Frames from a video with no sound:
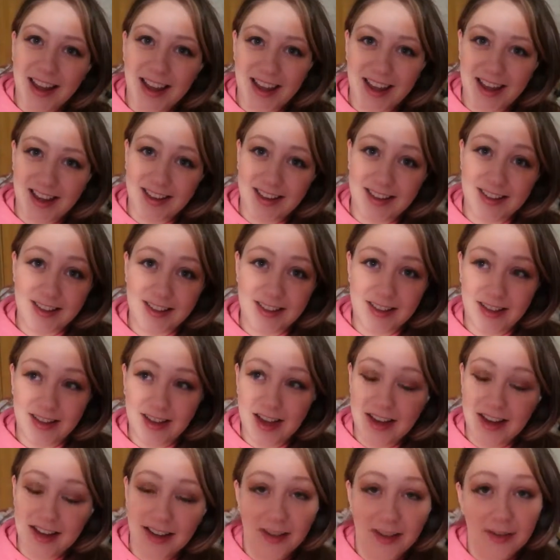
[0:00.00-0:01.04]
And
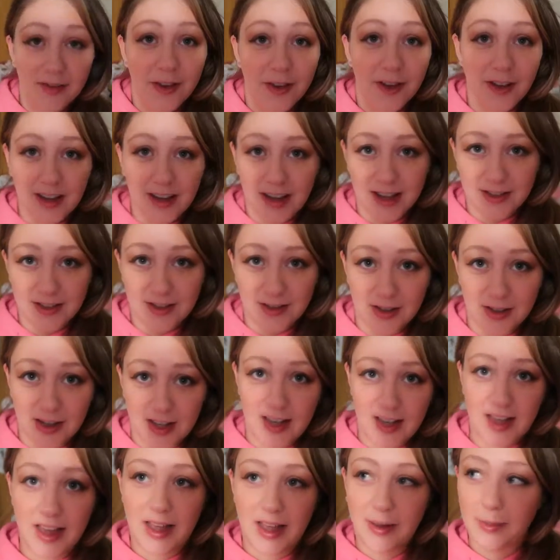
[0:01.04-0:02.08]
I didn't vlog
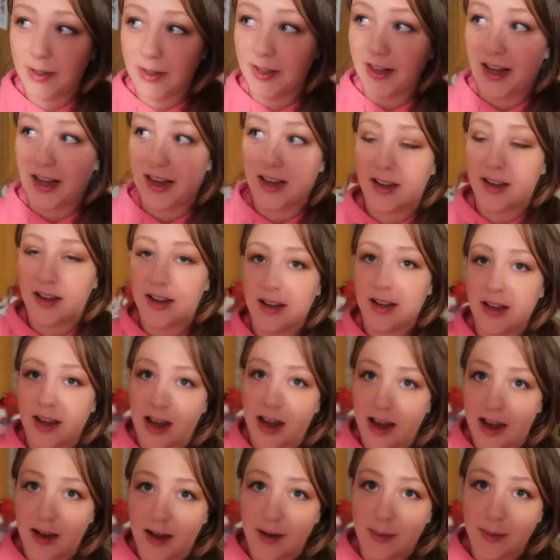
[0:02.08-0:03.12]
yesterday. I will link
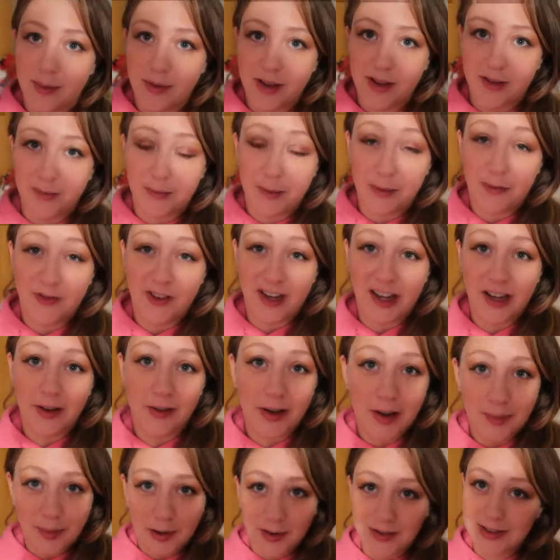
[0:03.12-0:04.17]
the video
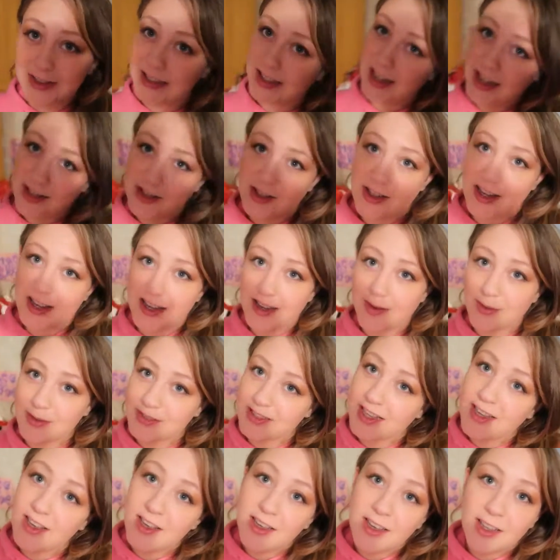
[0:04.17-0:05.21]
I posted yesterday. It
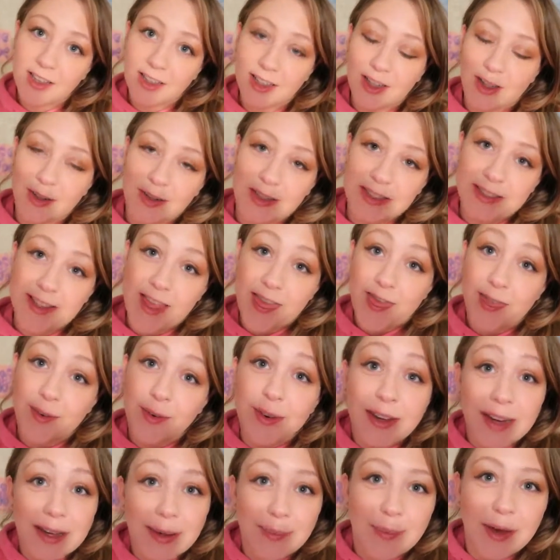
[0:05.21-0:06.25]
was Chloe's
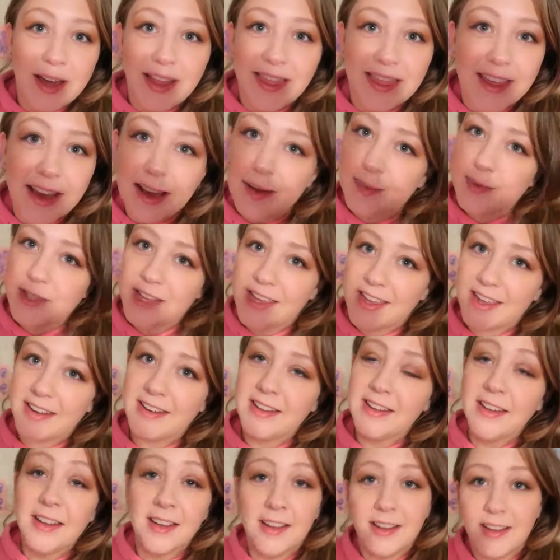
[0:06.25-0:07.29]
3-month update.
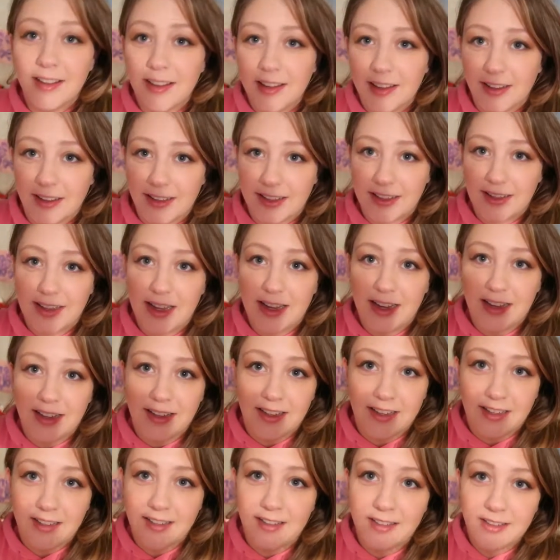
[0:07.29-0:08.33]
I'll link that in
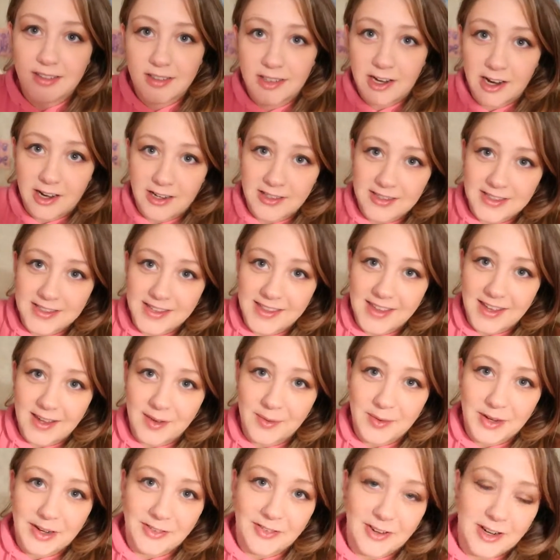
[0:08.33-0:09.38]
the cards
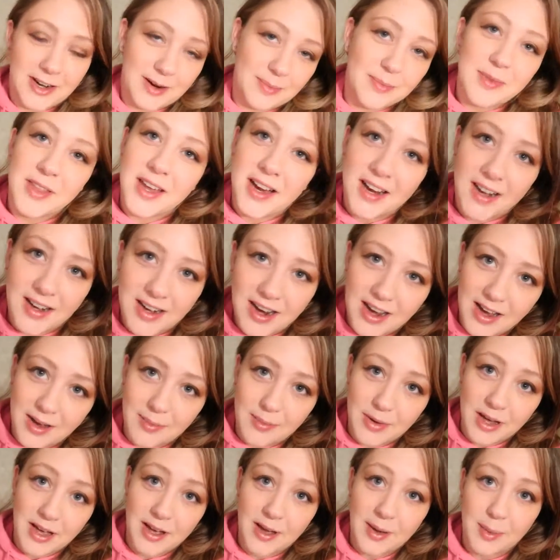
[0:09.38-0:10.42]
thing, whatever, up there.
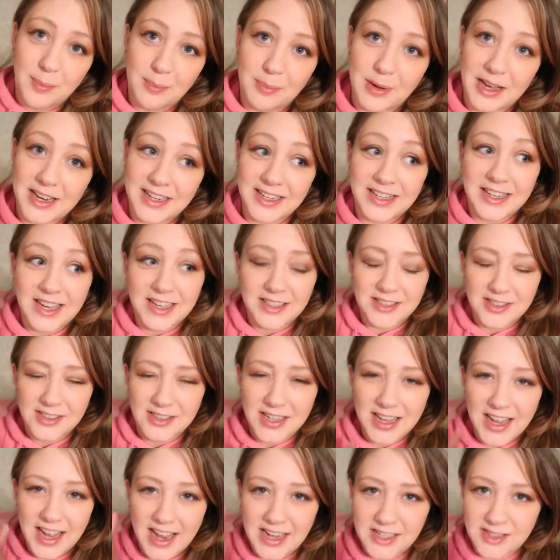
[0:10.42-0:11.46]
But
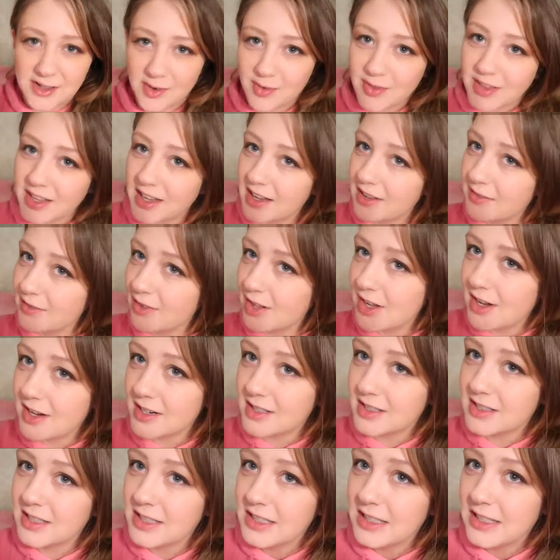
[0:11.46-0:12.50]
yesterday, I don't think I
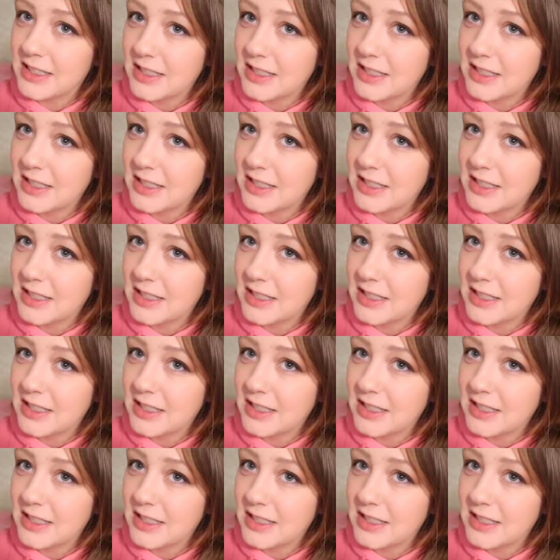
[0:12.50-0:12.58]
vlogged